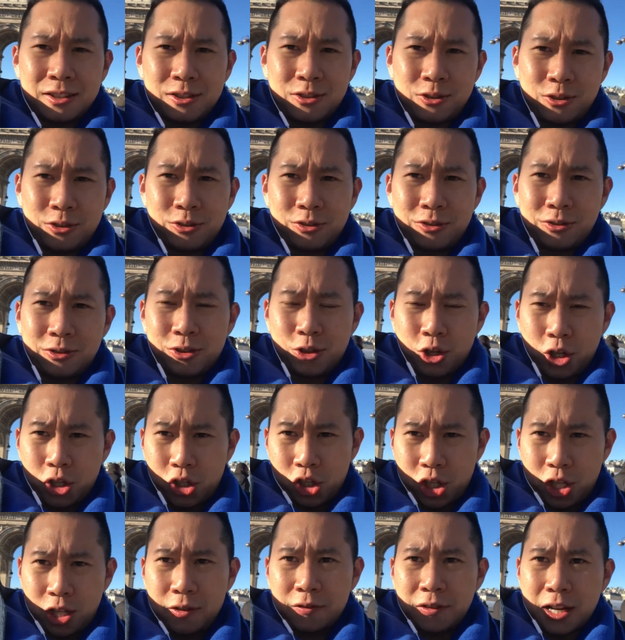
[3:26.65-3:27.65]
to
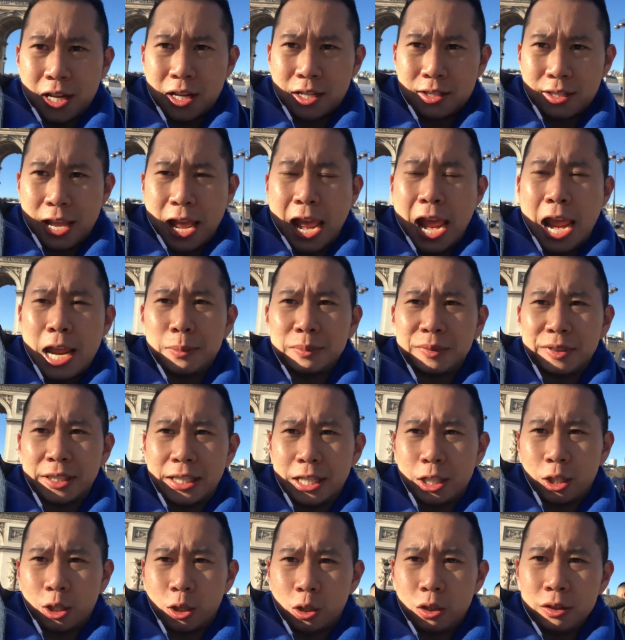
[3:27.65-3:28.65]
achieve their aims and
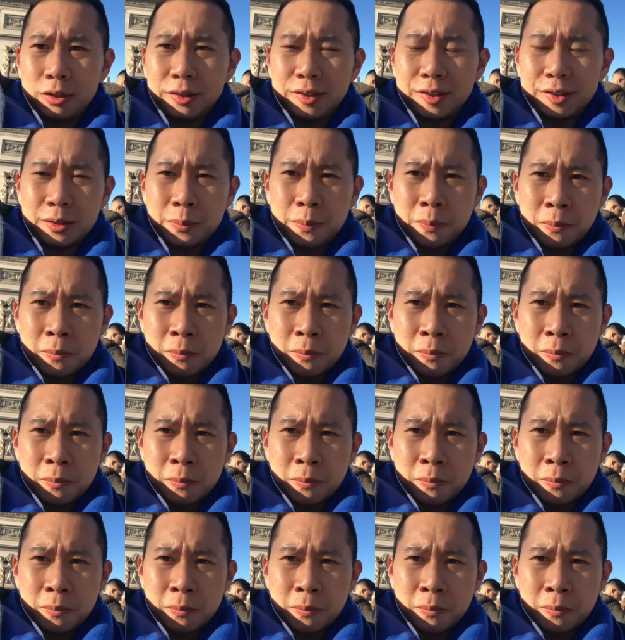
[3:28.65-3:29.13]
their goals.